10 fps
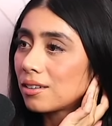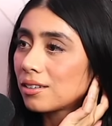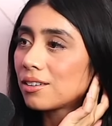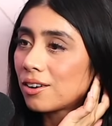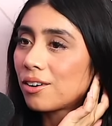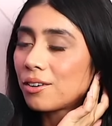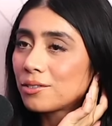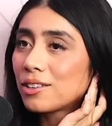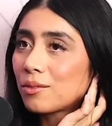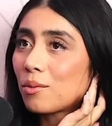You know, I
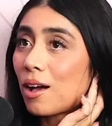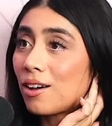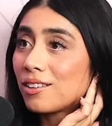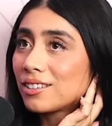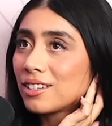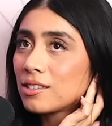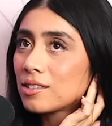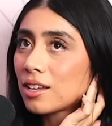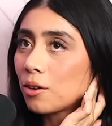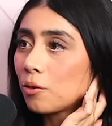was mm-hmm. like, wow, like this
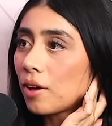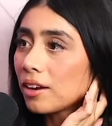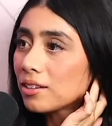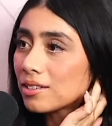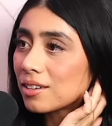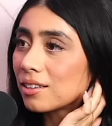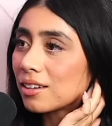is like a fantasy.